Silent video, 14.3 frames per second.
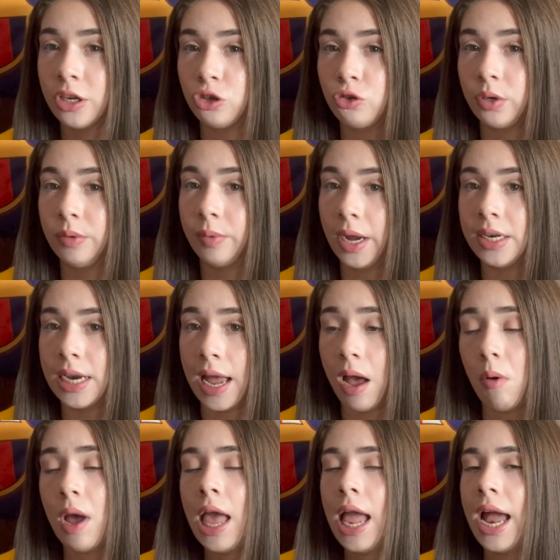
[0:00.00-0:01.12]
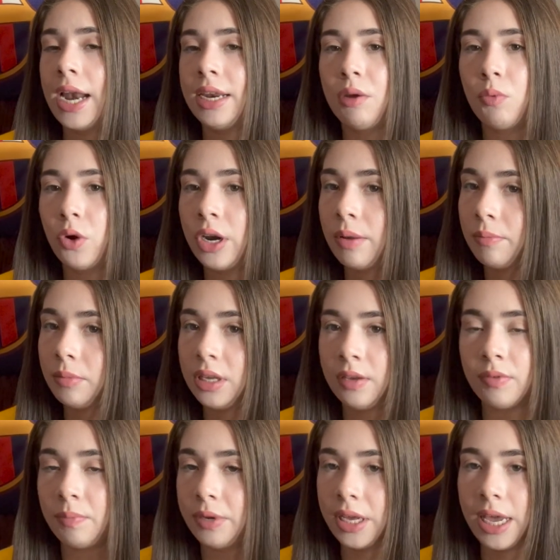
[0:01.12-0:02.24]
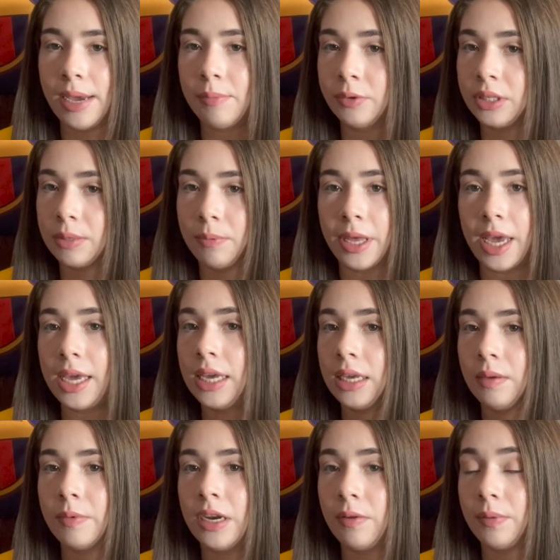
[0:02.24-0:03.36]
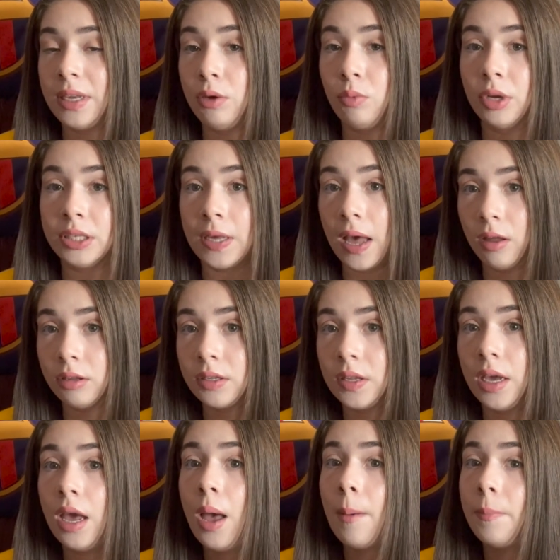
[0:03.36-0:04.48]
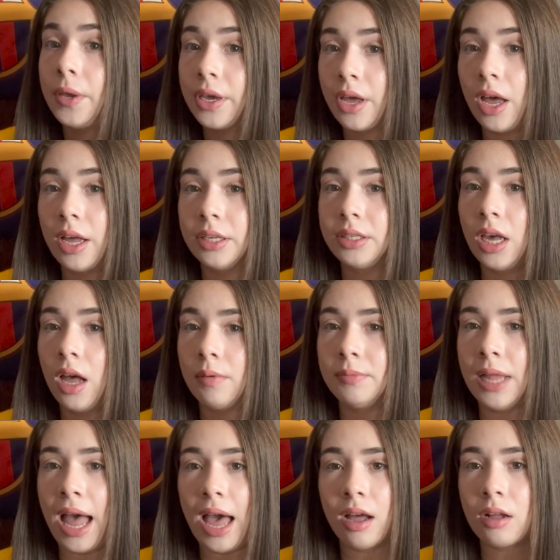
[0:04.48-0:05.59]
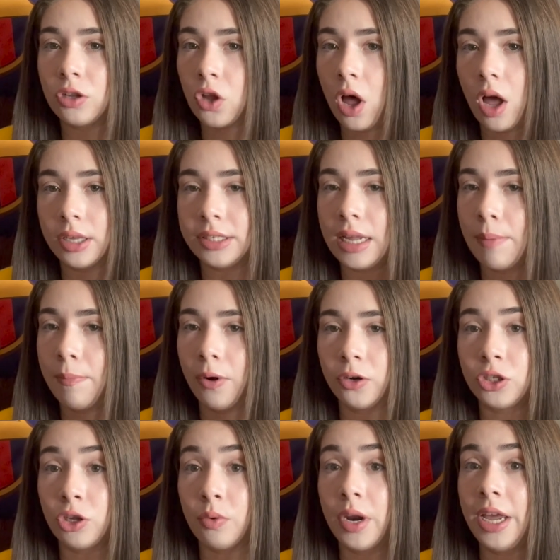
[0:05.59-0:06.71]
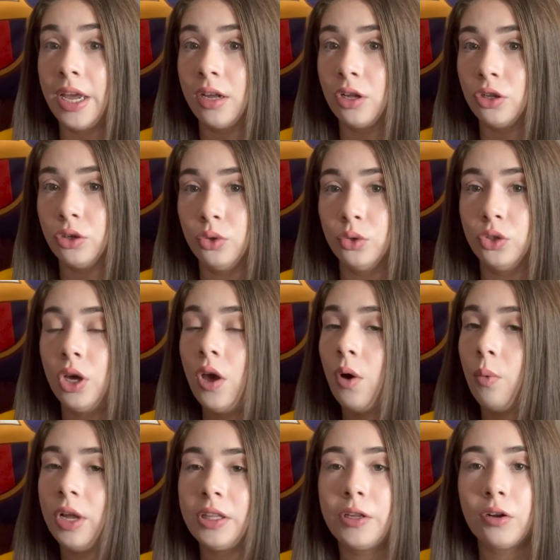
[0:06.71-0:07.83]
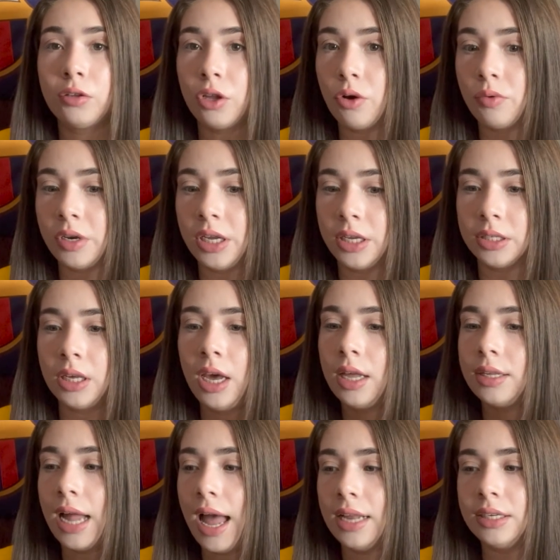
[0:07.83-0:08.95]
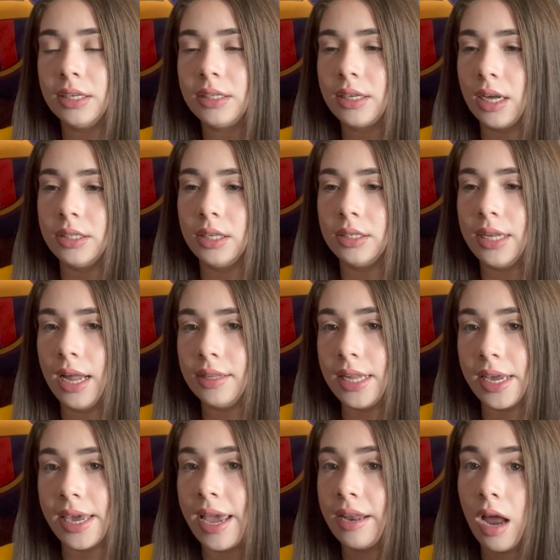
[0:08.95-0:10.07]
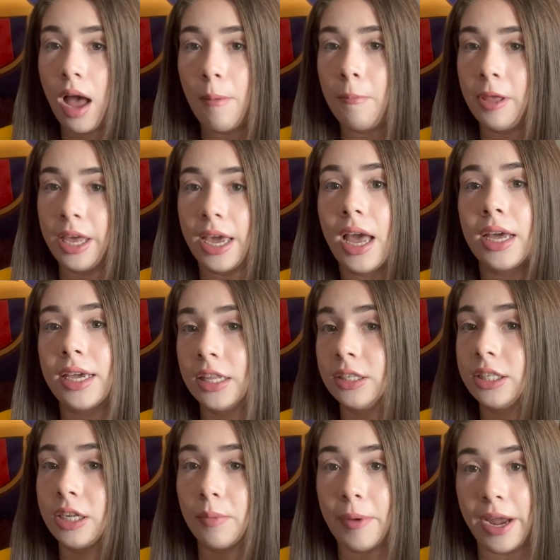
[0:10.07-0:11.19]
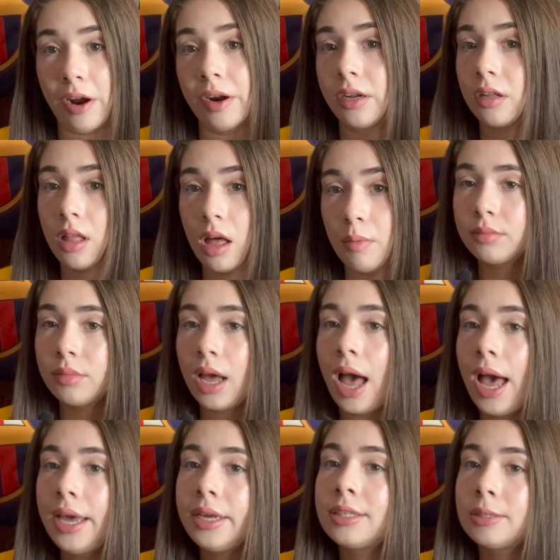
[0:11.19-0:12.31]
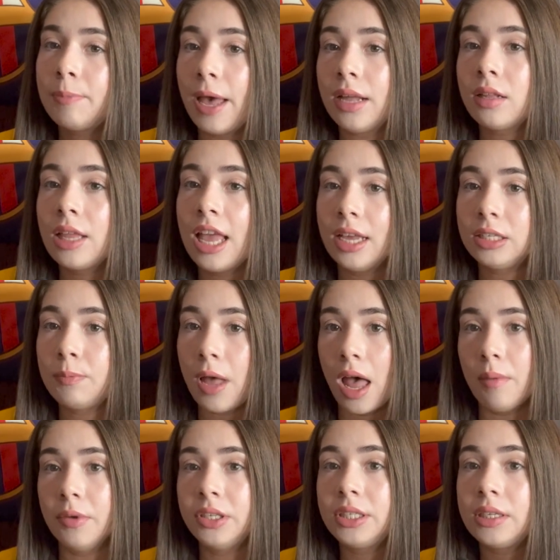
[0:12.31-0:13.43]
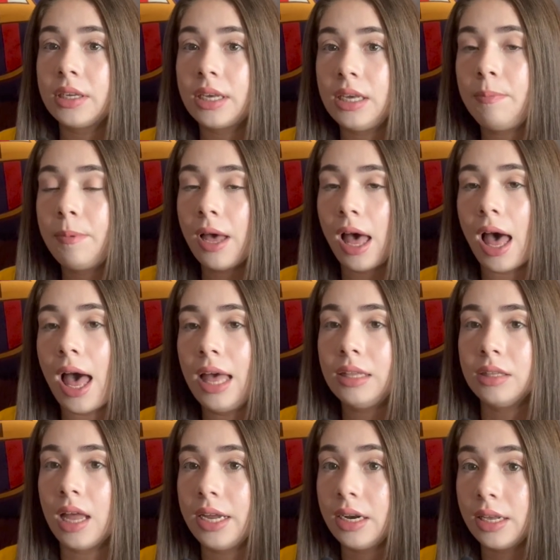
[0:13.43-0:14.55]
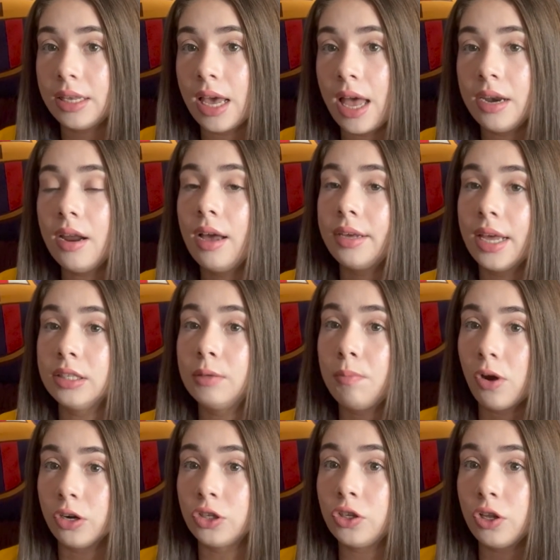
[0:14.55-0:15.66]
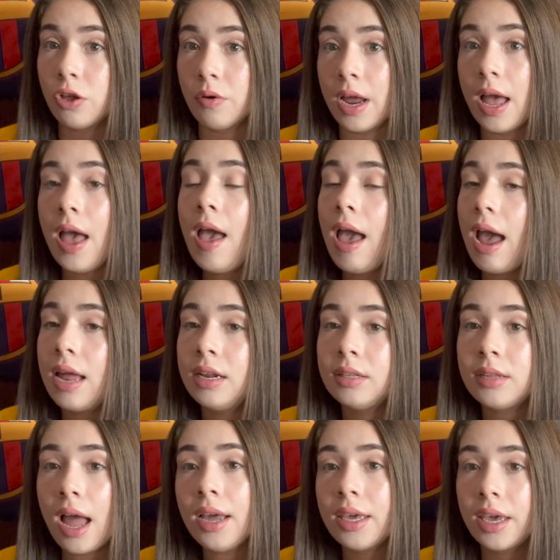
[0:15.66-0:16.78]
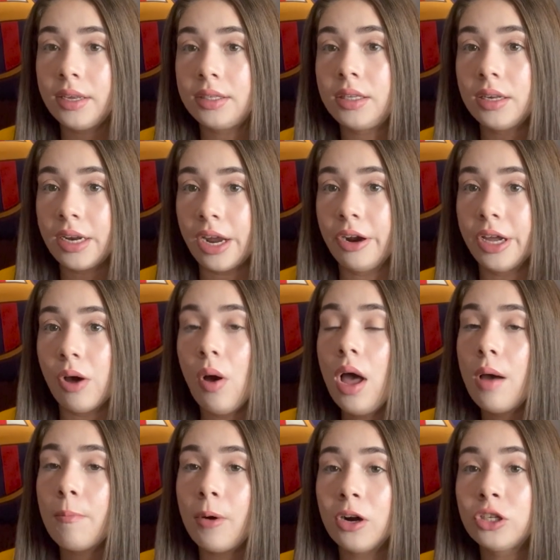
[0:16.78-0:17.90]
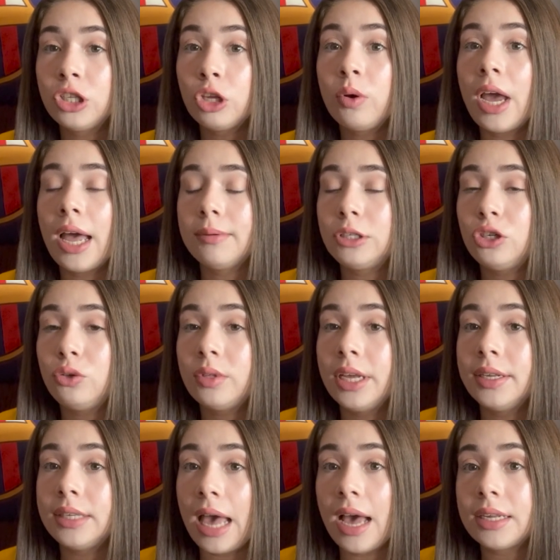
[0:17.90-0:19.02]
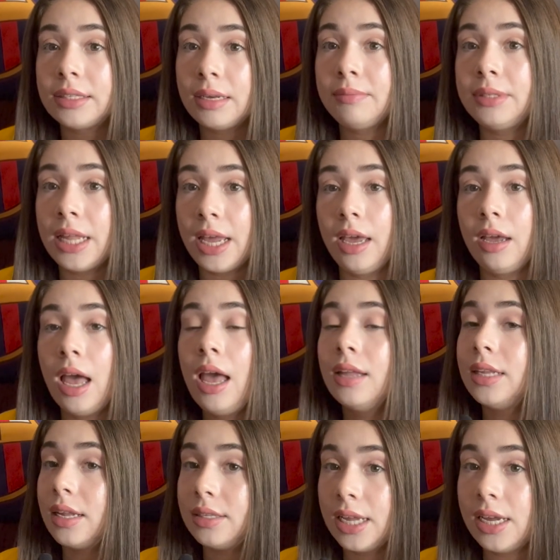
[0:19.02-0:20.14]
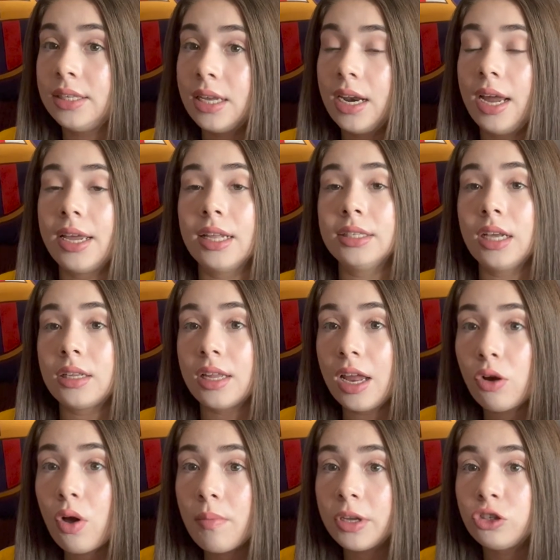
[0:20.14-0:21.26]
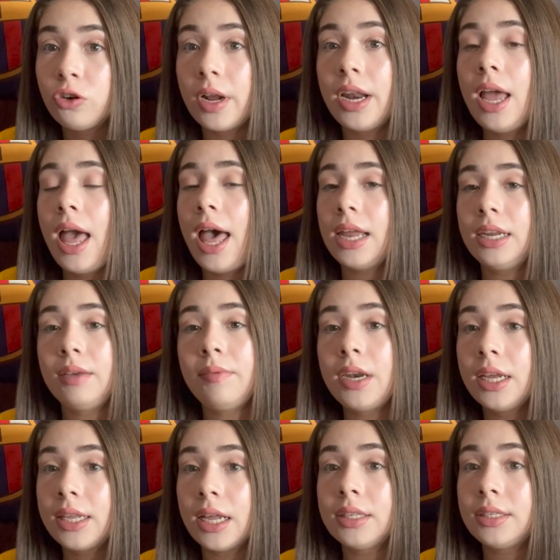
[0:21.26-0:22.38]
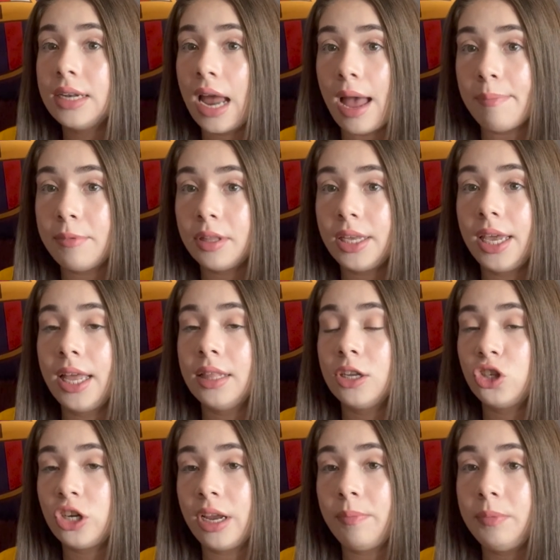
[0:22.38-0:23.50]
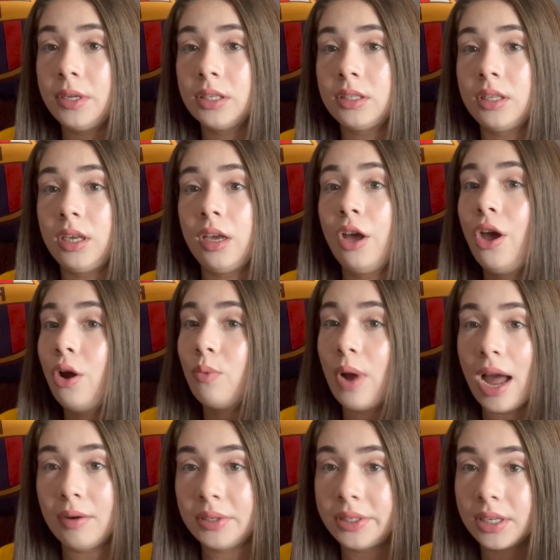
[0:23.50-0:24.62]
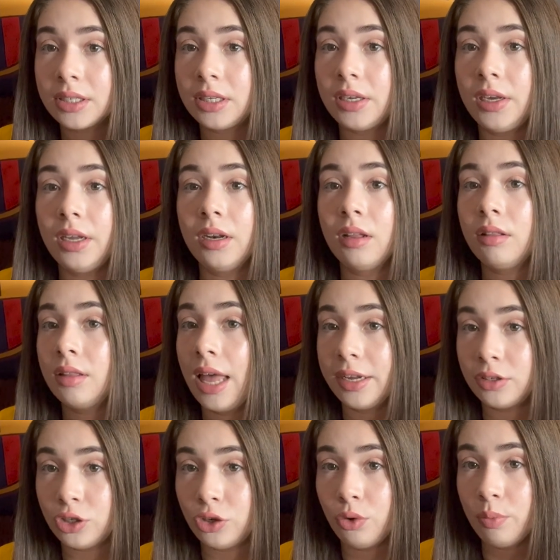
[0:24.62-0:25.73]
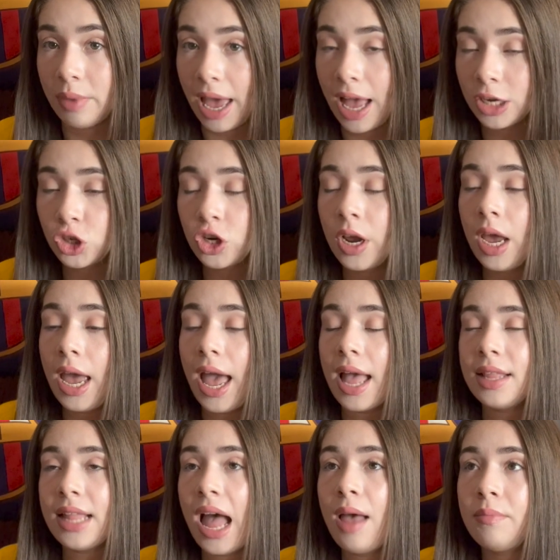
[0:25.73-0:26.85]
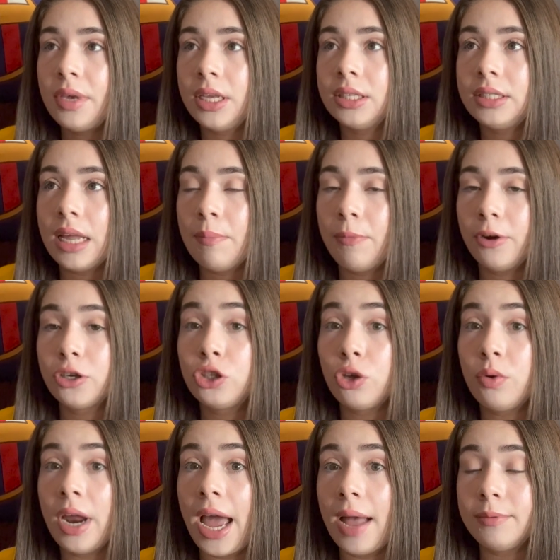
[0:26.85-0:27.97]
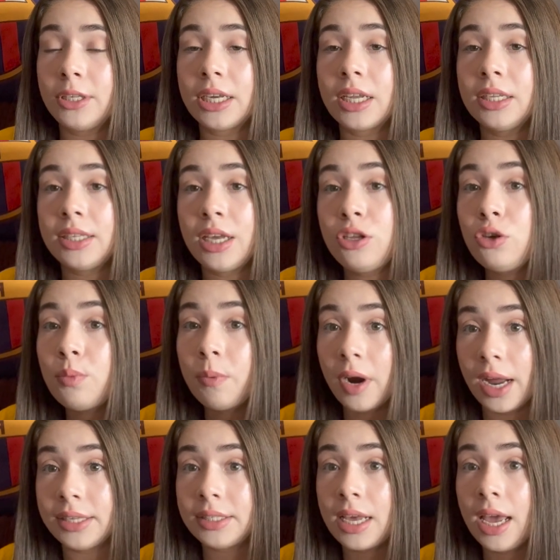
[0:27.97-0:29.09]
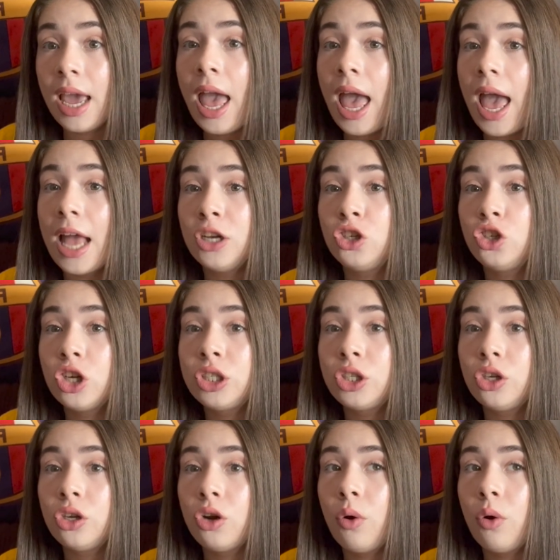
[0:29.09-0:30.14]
injury right now, and he wouldn't even be able to play even if he was healthy because of that clause that Barcelona includes with their loanees that discusses that they cannot play against their parent club. I expect Las Palmas to keep a high line again against Barcelona, and in that case scenario, Barcelona have to do the exact same thing that they did against Atletico Madrid and even against Napoli in the Champions League round of 16 leg 2 match. And that means that Barcelona have to continue pressing and just,